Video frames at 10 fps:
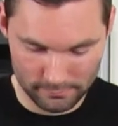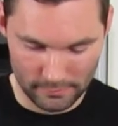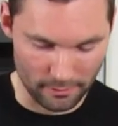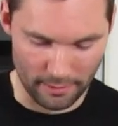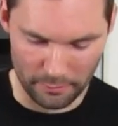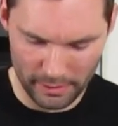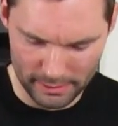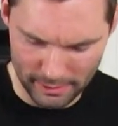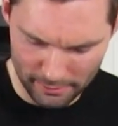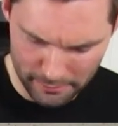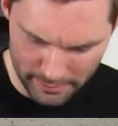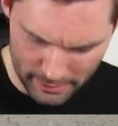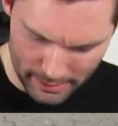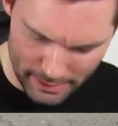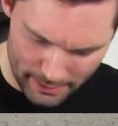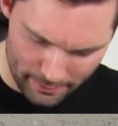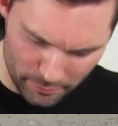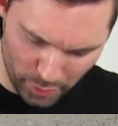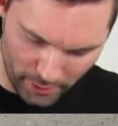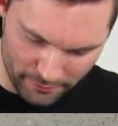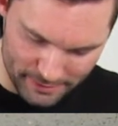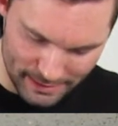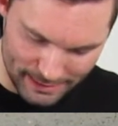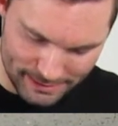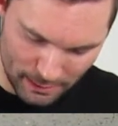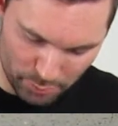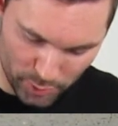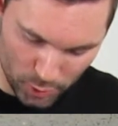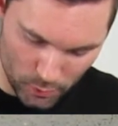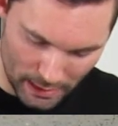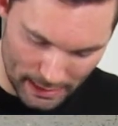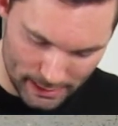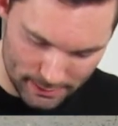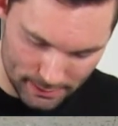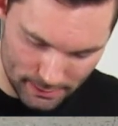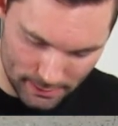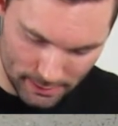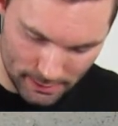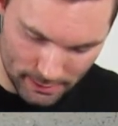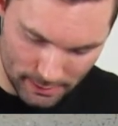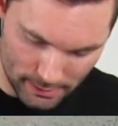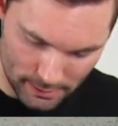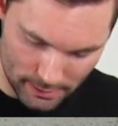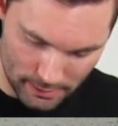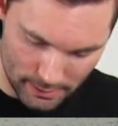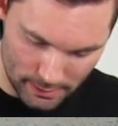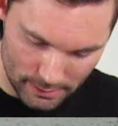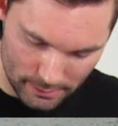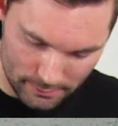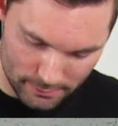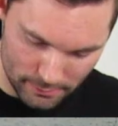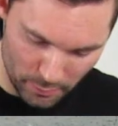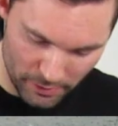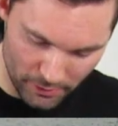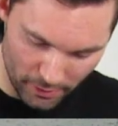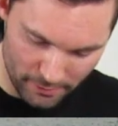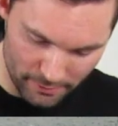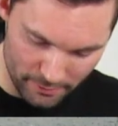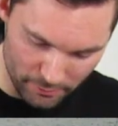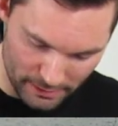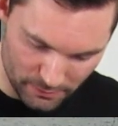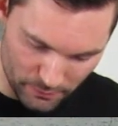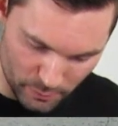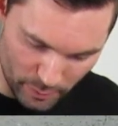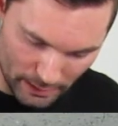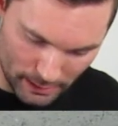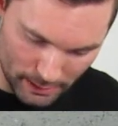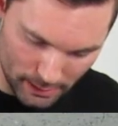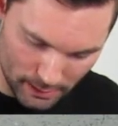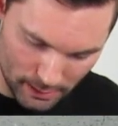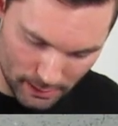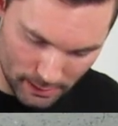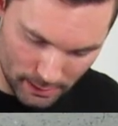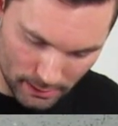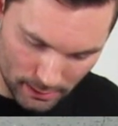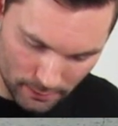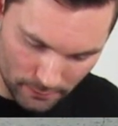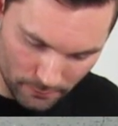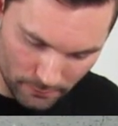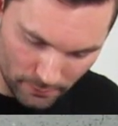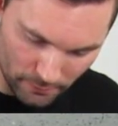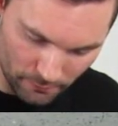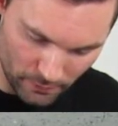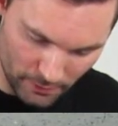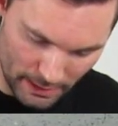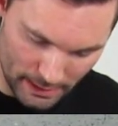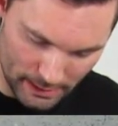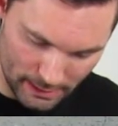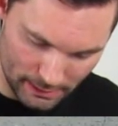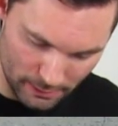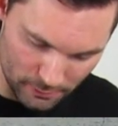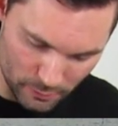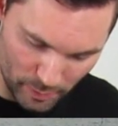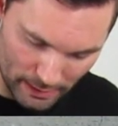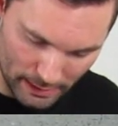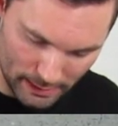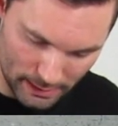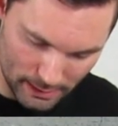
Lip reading: All right, we got to color in this part of his eyes. He's got blue eyes. This is going to be darker than the rest of his body. Gonna fill that in, a little spot,